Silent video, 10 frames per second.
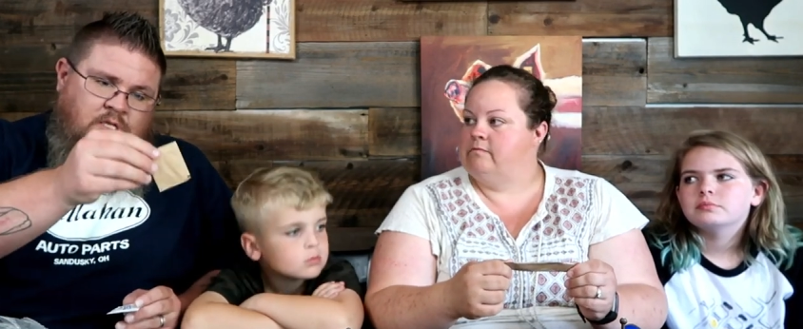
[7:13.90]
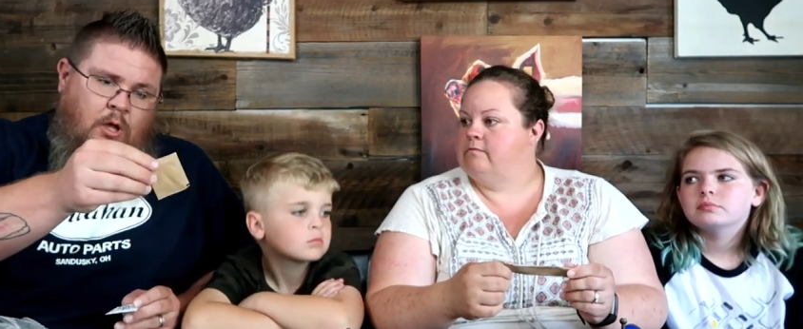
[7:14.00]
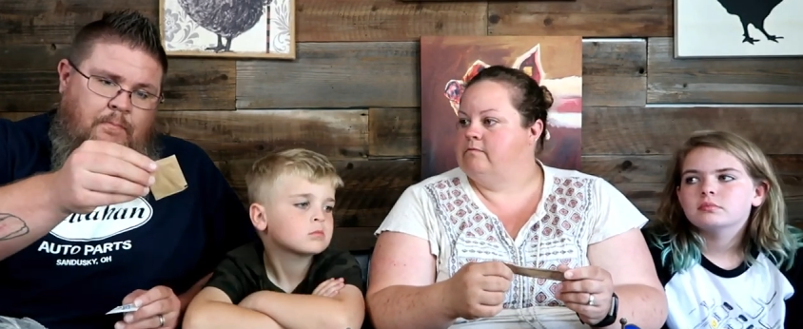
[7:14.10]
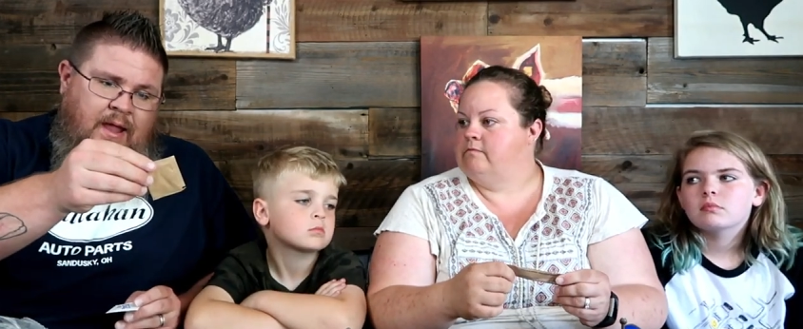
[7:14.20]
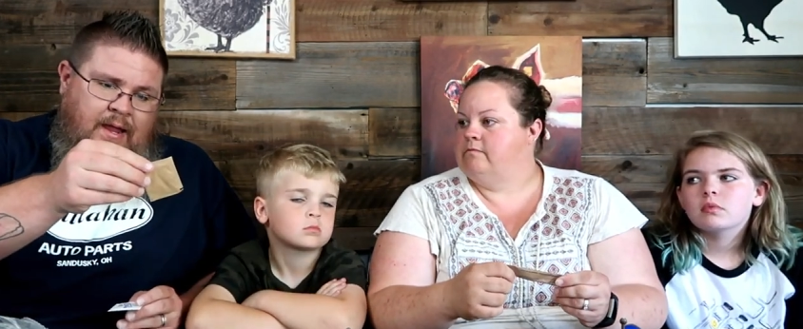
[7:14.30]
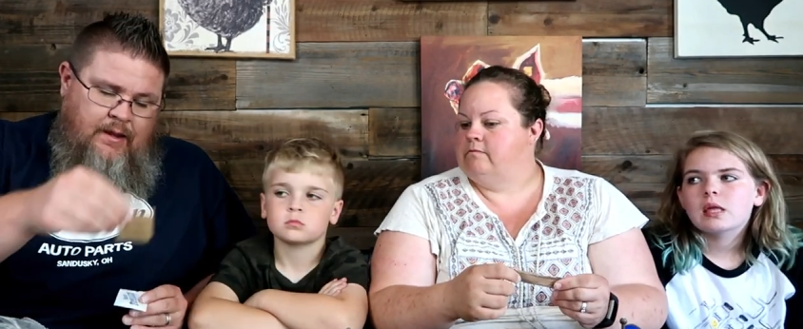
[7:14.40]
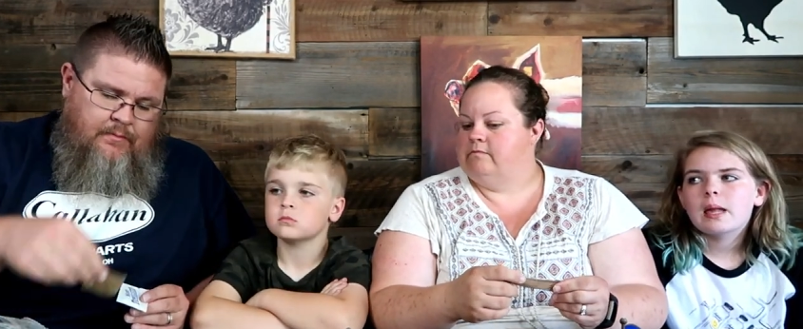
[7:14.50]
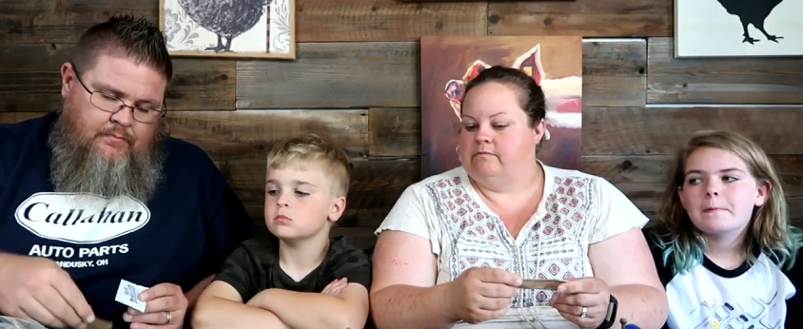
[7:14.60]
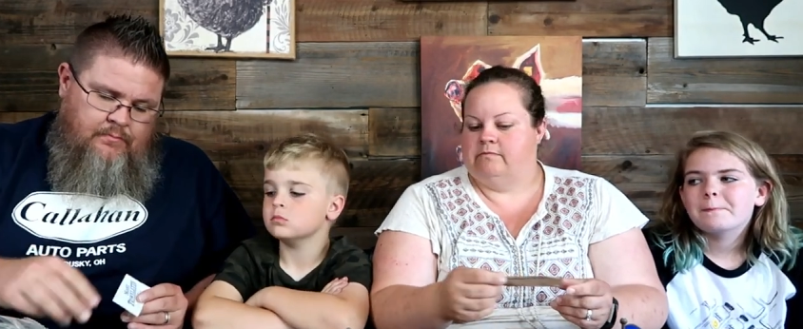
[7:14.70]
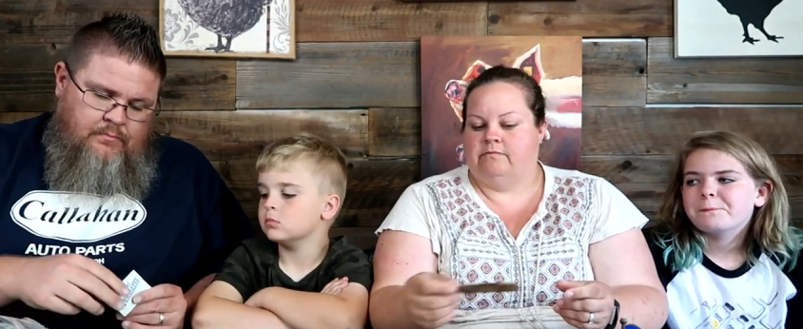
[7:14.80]
Speaker 1: a salt
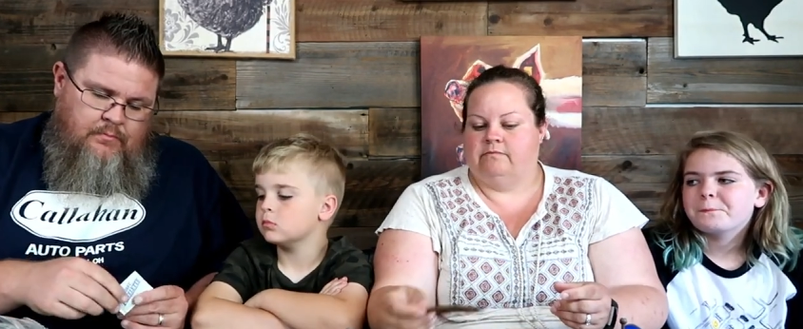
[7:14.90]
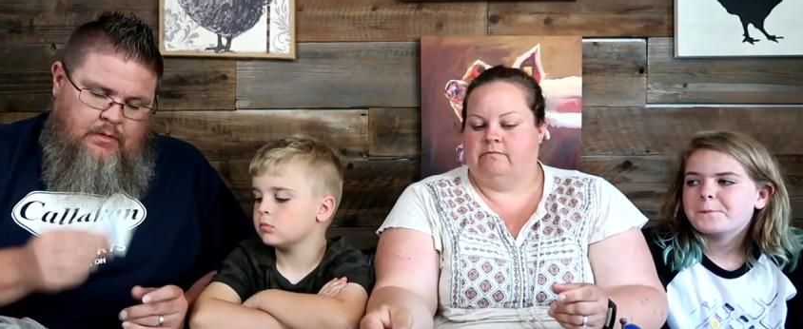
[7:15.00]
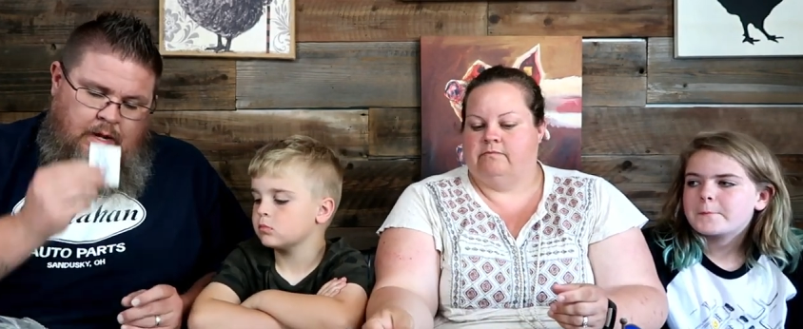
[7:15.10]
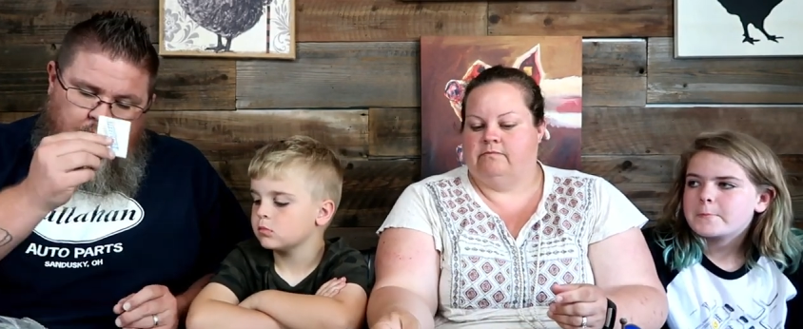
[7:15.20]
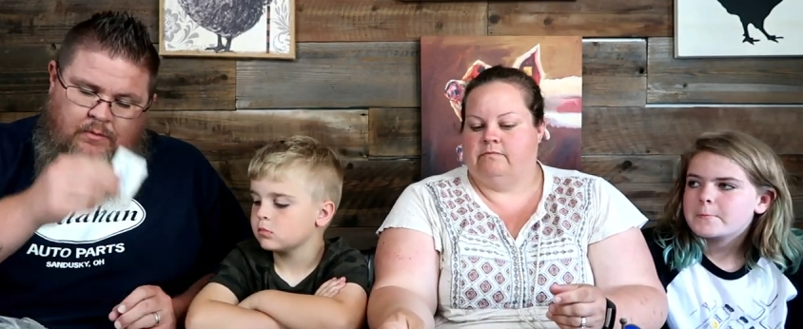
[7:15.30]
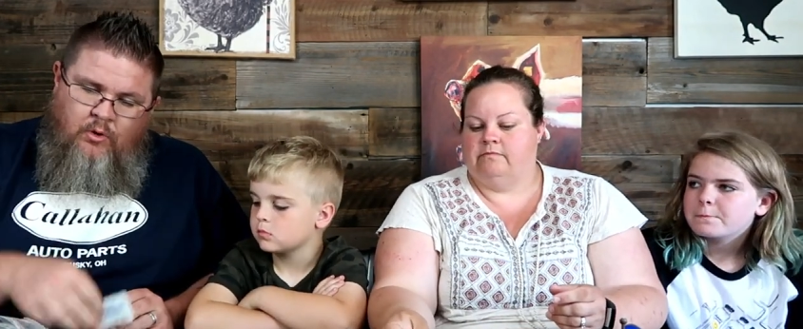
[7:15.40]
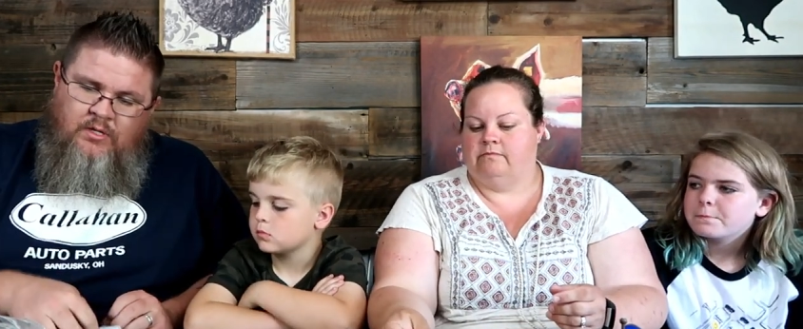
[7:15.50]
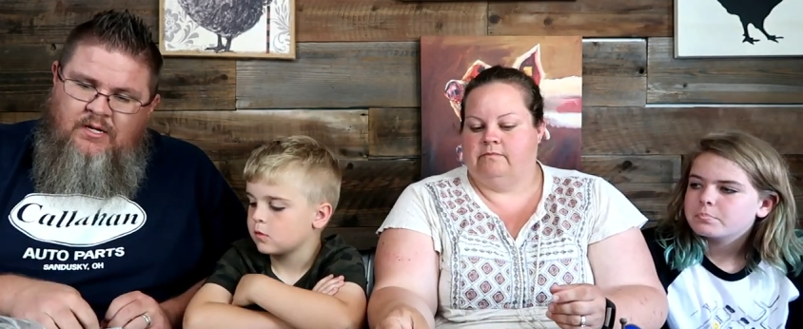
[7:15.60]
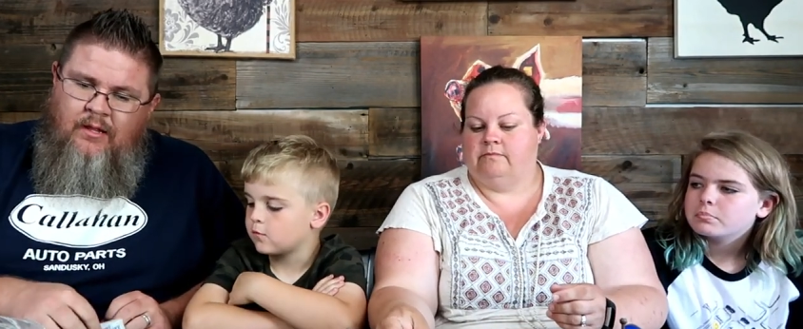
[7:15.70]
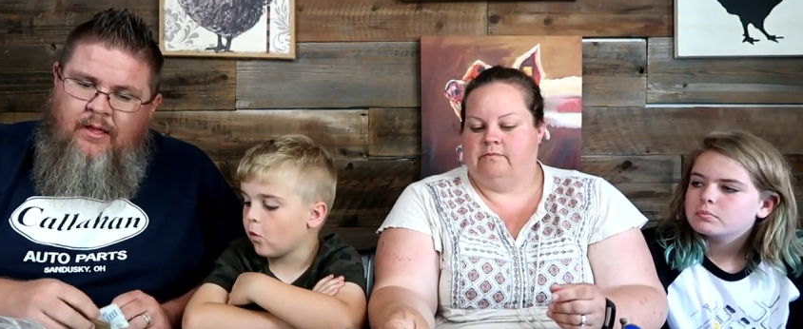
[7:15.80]
packet and the
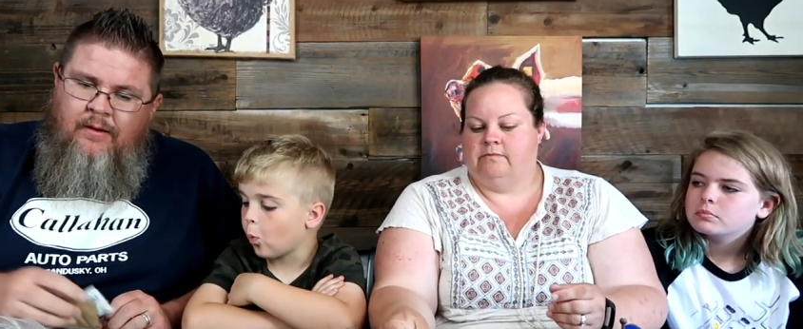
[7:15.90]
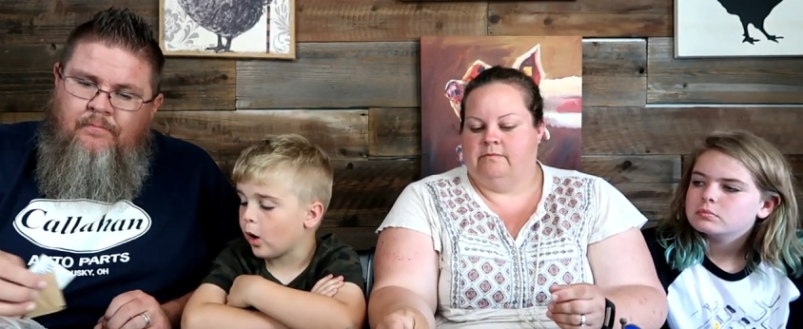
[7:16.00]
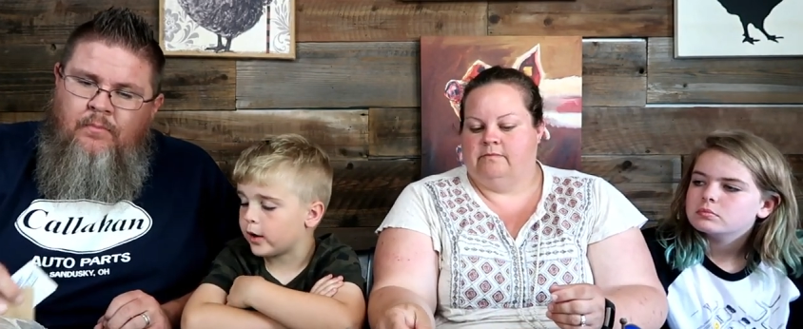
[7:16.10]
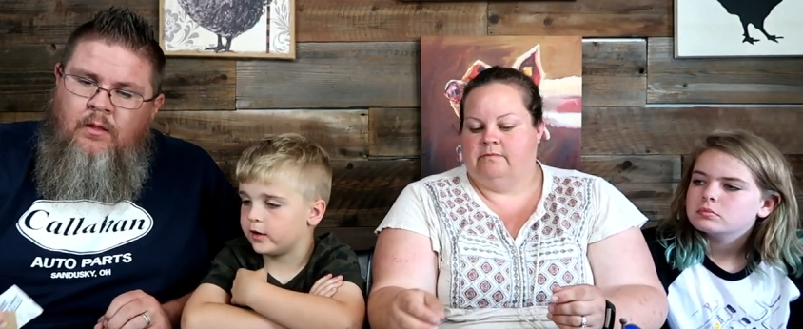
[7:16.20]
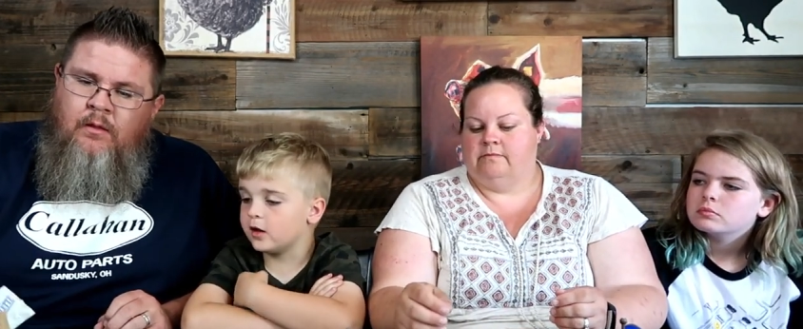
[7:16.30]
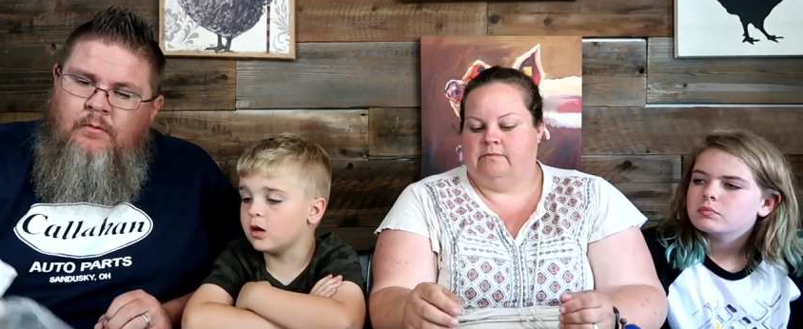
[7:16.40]
Moistellette. What?